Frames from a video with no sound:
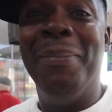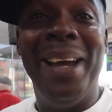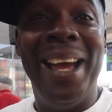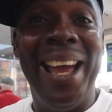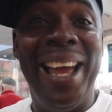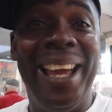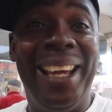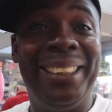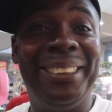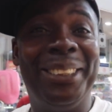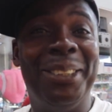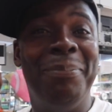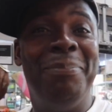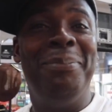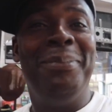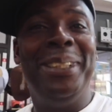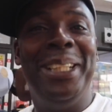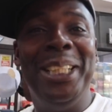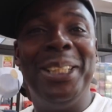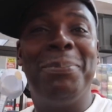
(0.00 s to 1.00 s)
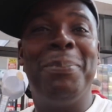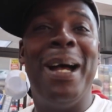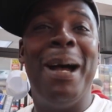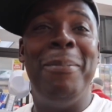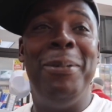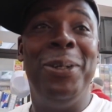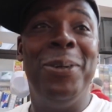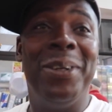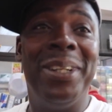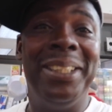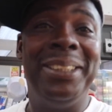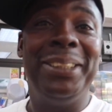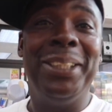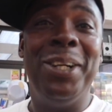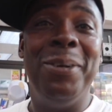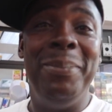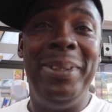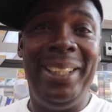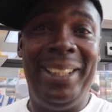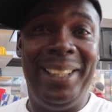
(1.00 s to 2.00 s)
I'm gonna ask him. He's probably gonna
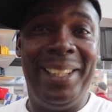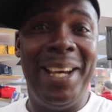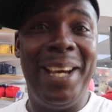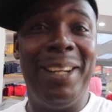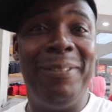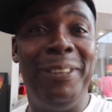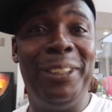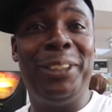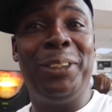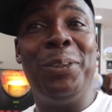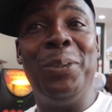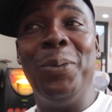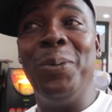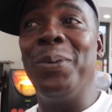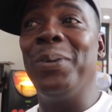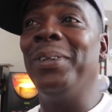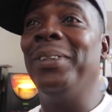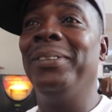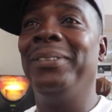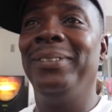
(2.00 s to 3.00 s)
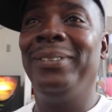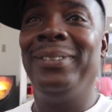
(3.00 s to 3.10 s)
tell me to get out of the store.